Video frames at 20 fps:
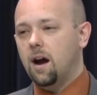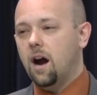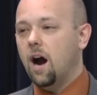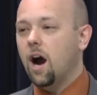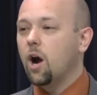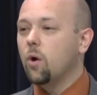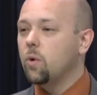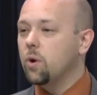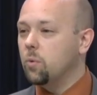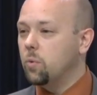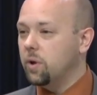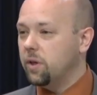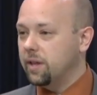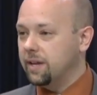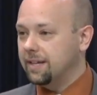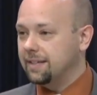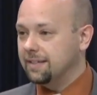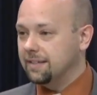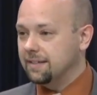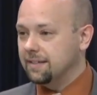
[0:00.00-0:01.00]
Are we
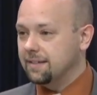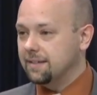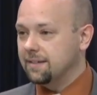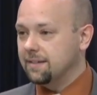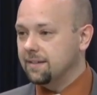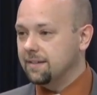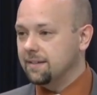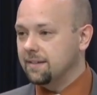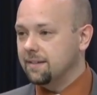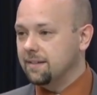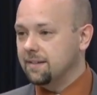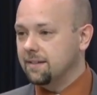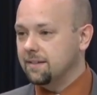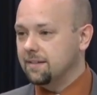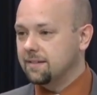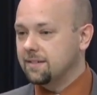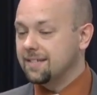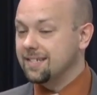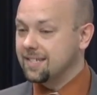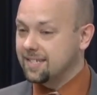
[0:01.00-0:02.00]
willing
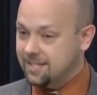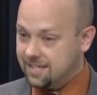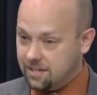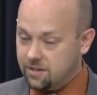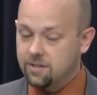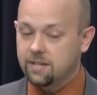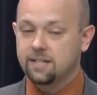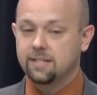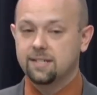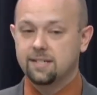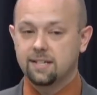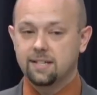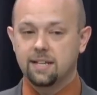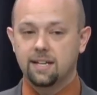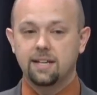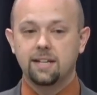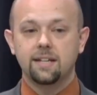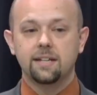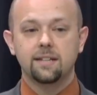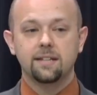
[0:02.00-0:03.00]
to
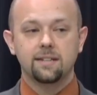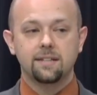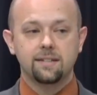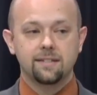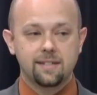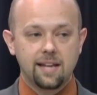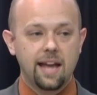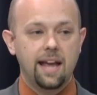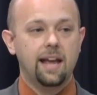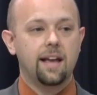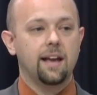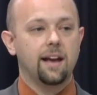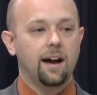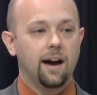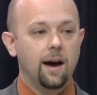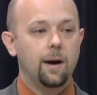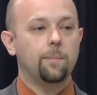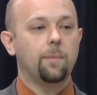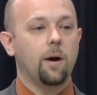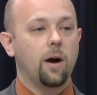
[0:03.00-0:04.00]
seriously take
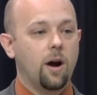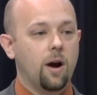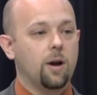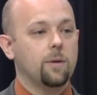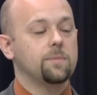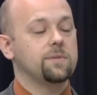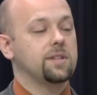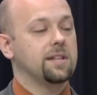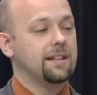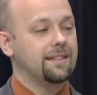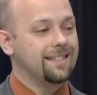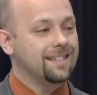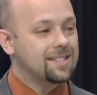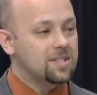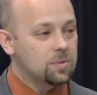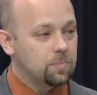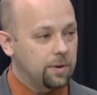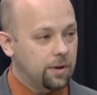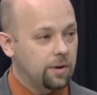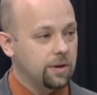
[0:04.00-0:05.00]
up arms in the
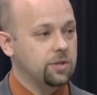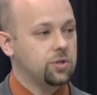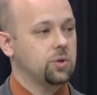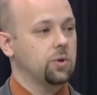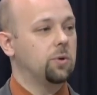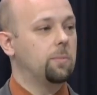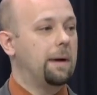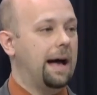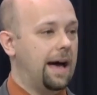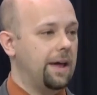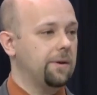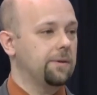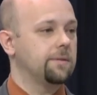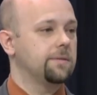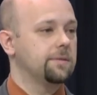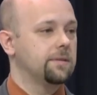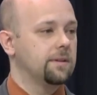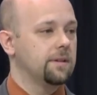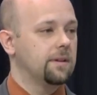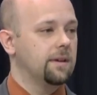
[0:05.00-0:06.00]
spiritual battle?
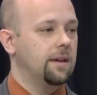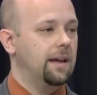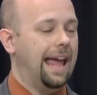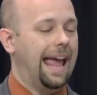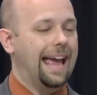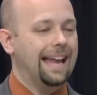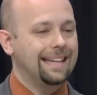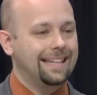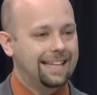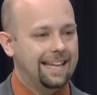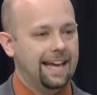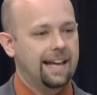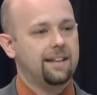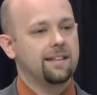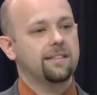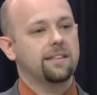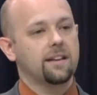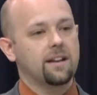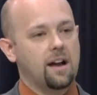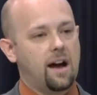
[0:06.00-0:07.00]
and
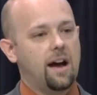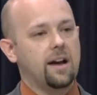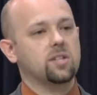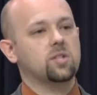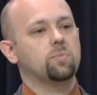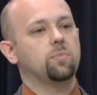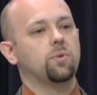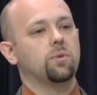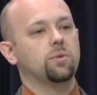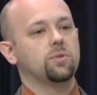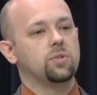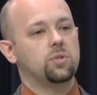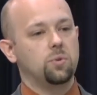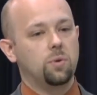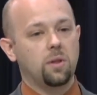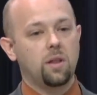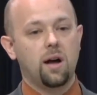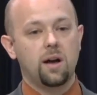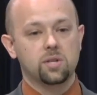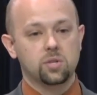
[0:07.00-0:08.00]
get the gospel to
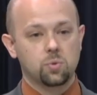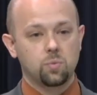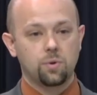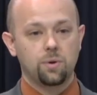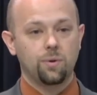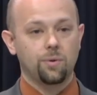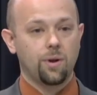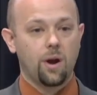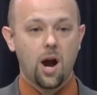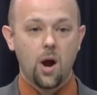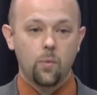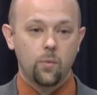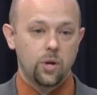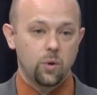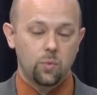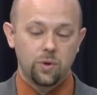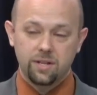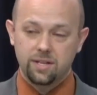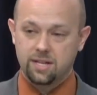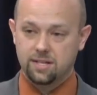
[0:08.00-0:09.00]
a lost world? Are we
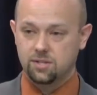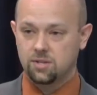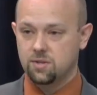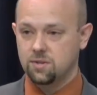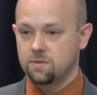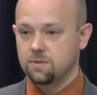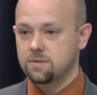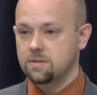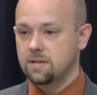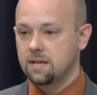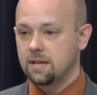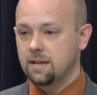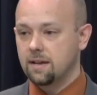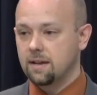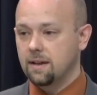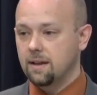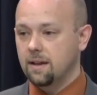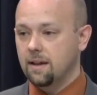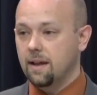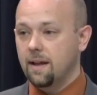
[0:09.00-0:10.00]
willing to?
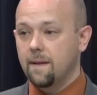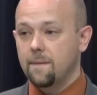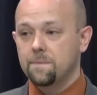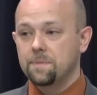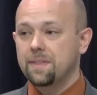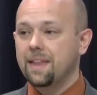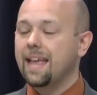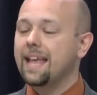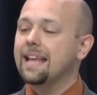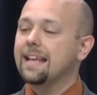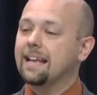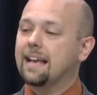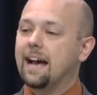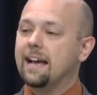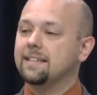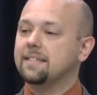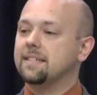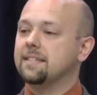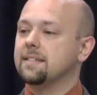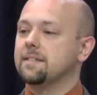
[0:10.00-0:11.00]

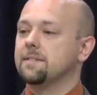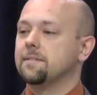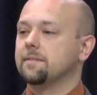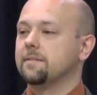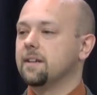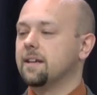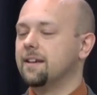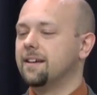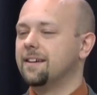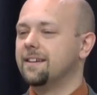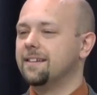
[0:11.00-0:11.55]
Guys, it